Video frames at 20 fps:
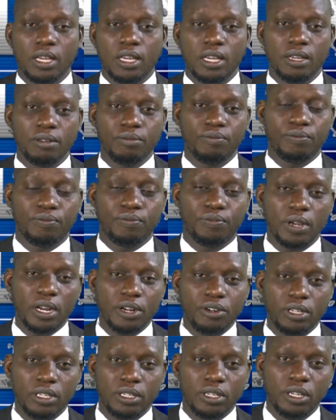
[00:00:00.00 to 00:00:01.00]
a
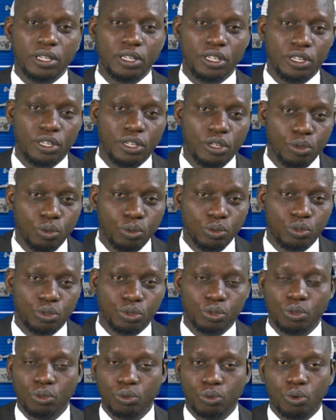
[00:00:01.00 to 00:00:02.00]
very
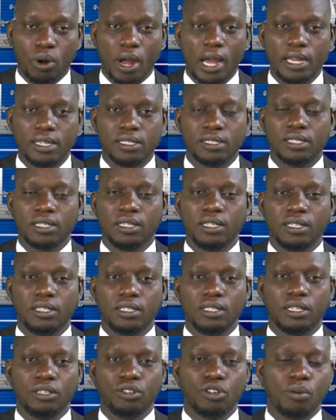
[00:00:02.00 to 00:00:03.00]
huge rise
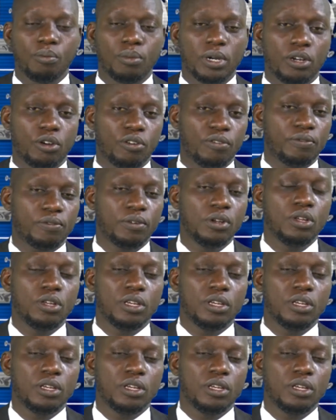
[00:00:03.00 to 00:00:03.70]
in the number of